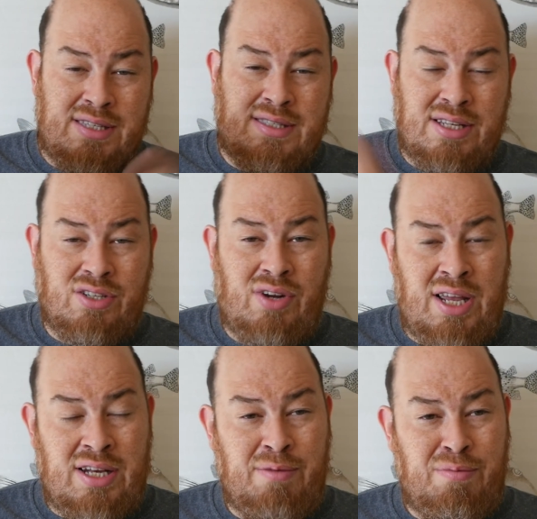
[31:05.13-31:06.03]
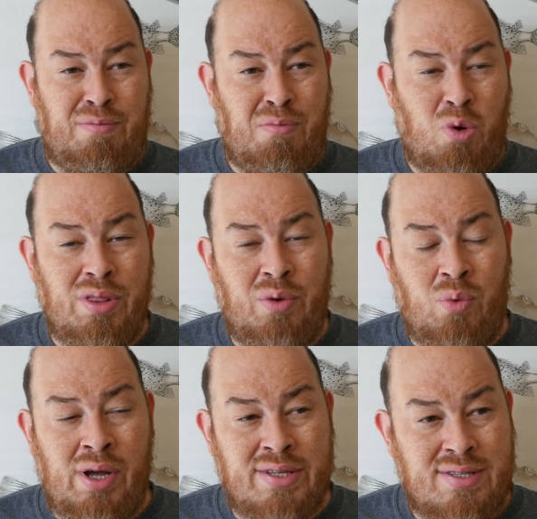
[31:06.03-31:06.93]
these things are hitting him more
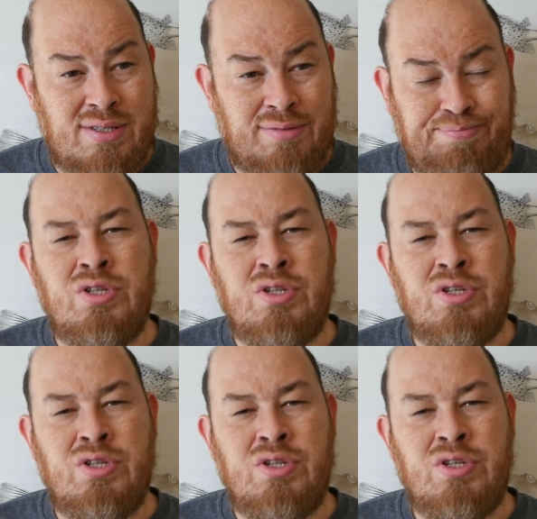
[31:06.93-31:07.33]
than once.